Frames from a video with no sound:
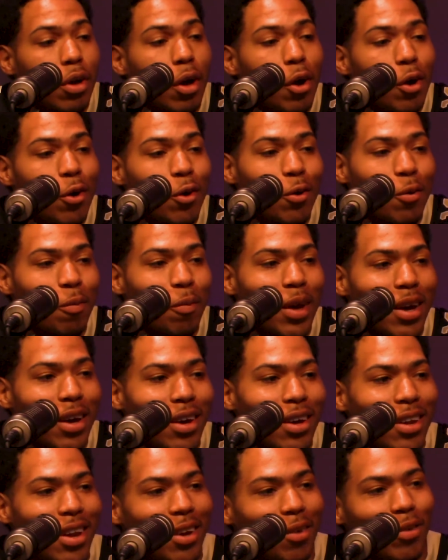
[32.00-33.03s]
cold,
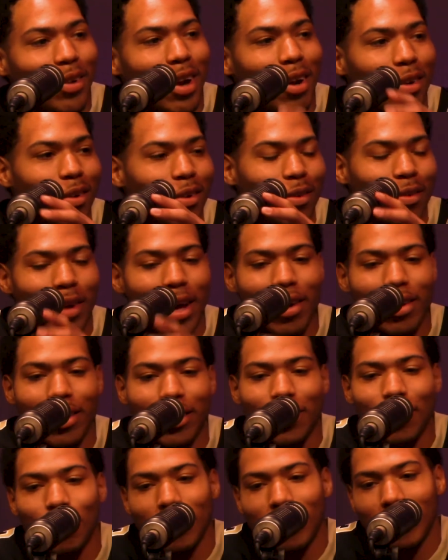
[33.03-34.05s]
man. Like we're not gonna act like
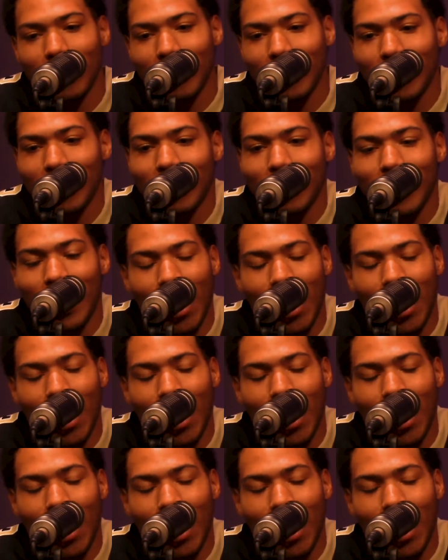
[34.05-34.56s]
you wasn't just.